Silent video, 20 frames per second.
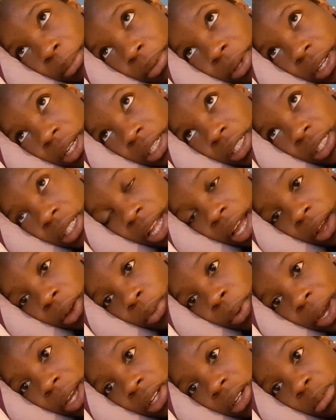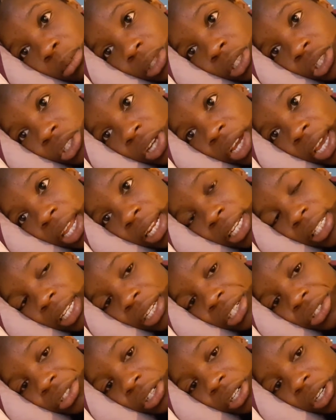obedience, like wait on me to train,
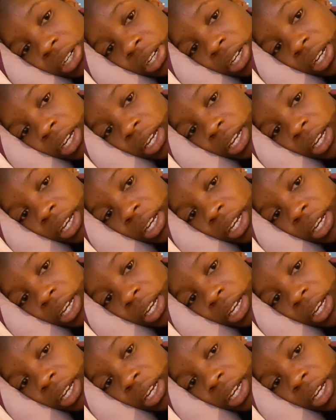etc.